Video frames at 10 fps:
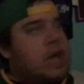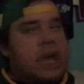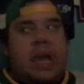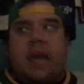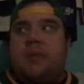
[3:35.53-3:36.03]

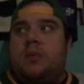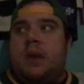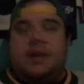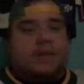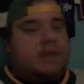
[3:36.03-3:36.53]
It
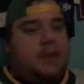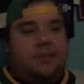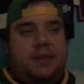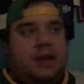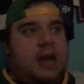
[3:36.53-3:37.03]
was
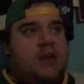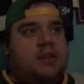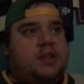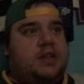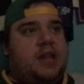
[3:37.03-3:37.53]
something. I'll
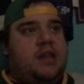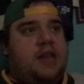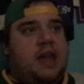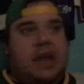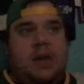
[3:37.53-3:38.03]
just say
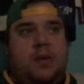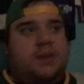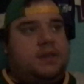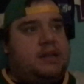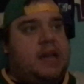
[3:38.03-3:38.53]
that. It
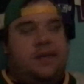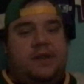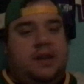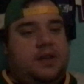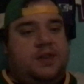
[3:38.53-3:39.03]
was
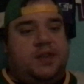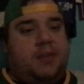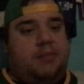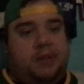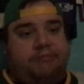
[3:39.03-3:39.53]
definitely
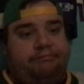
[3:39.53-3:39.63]
something.